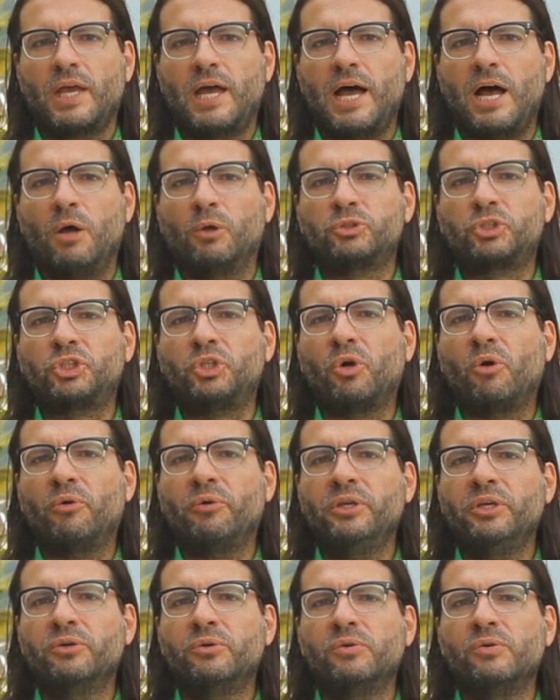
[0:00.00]
I'll show
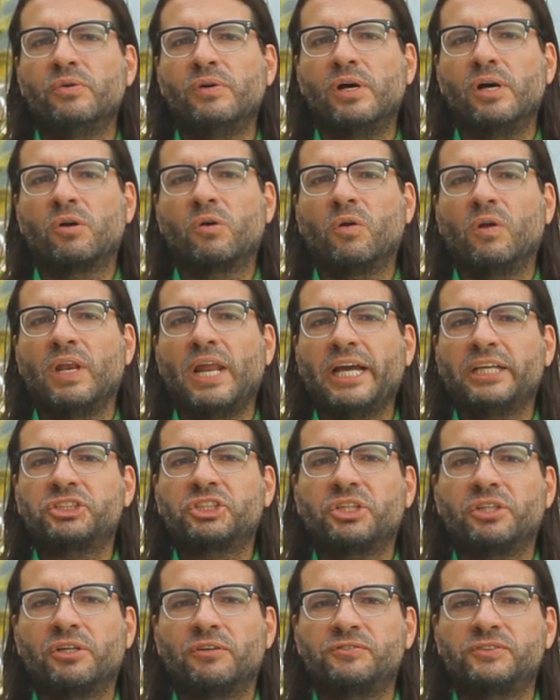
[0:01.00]
you a
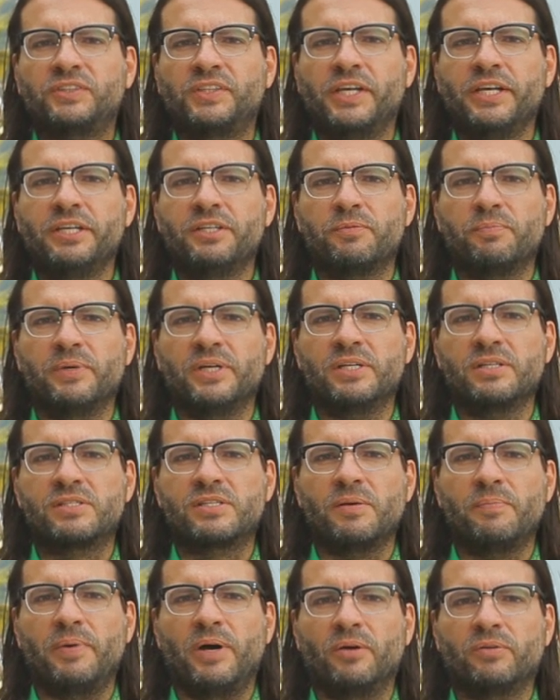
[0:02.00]
collection of
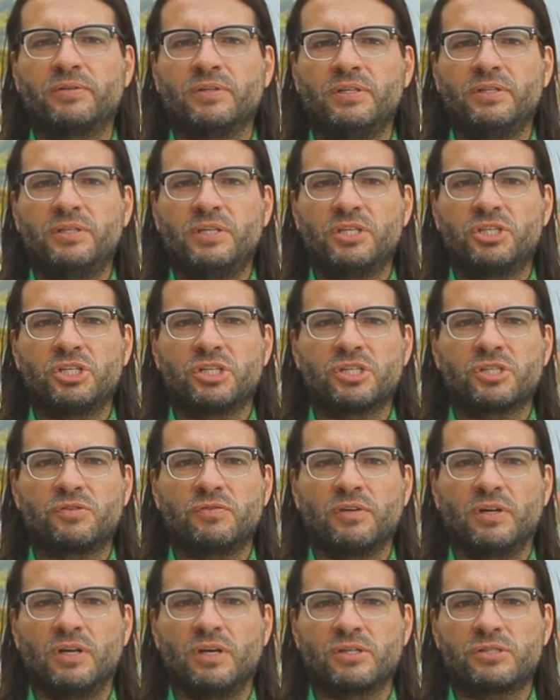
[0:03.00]
statements about indigenous
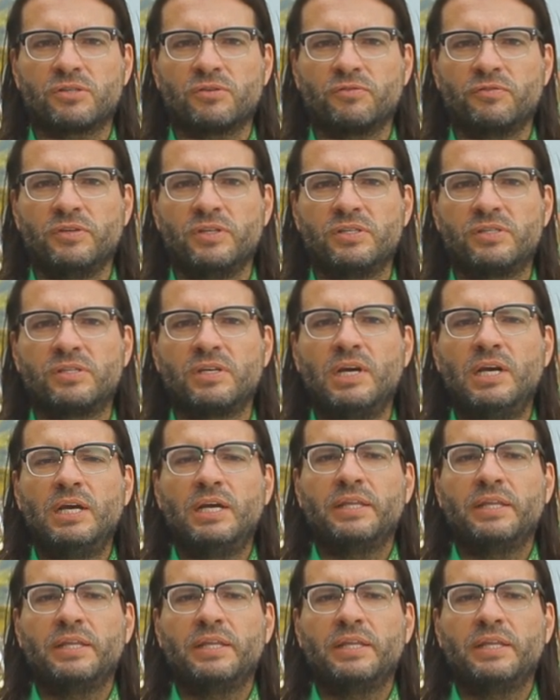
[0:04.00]
philosophies